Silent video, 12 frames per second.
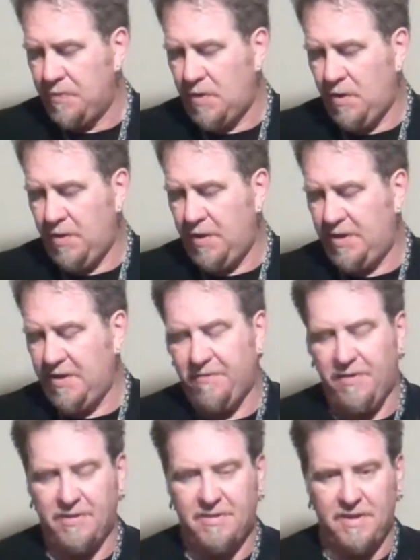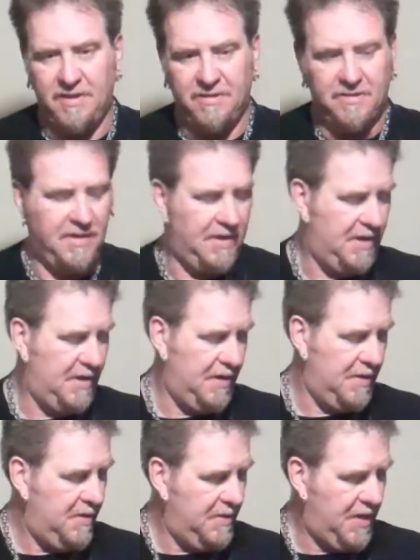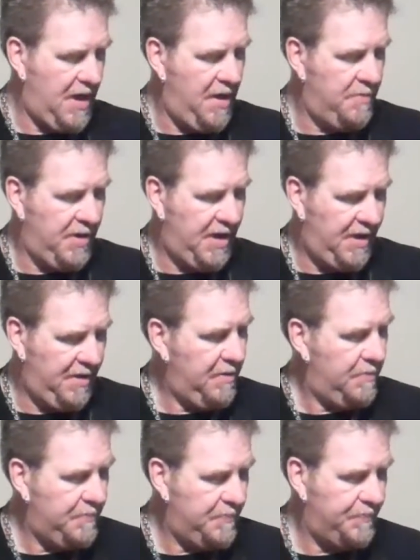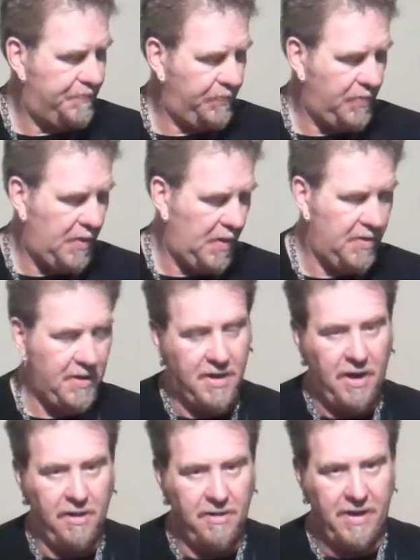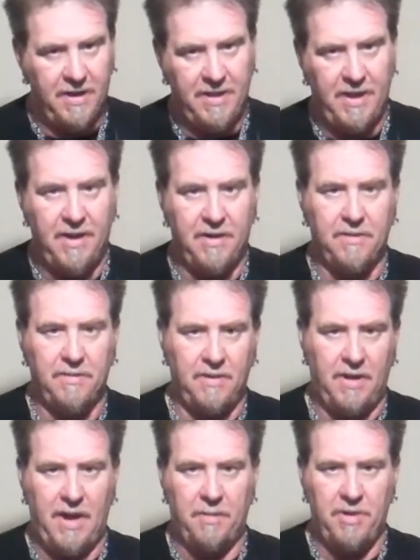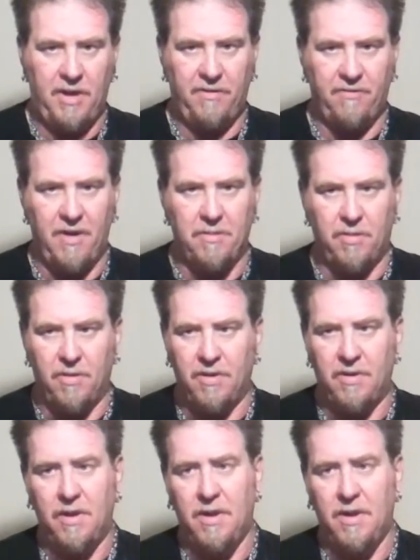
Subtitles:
The only difference is the ebony, the color, and the ebony fretboard.